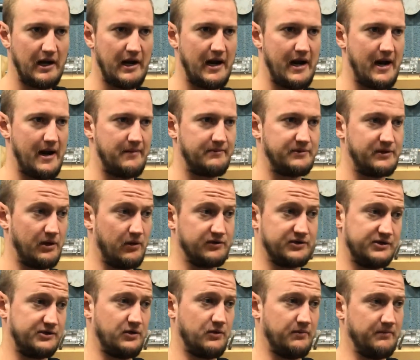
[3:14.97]
uh, you know,
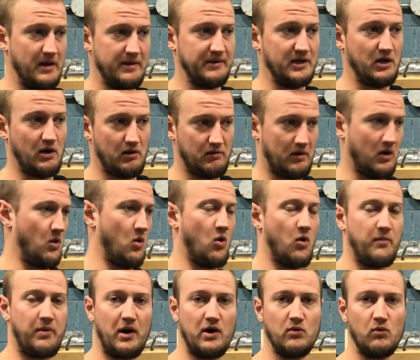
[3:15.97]
to do maybe a, a
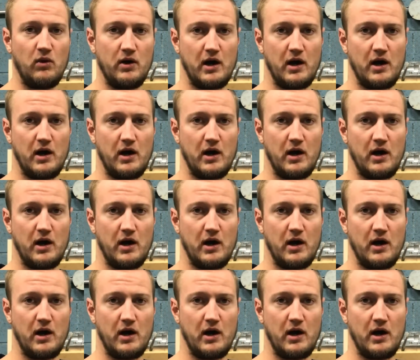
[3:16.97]
whole part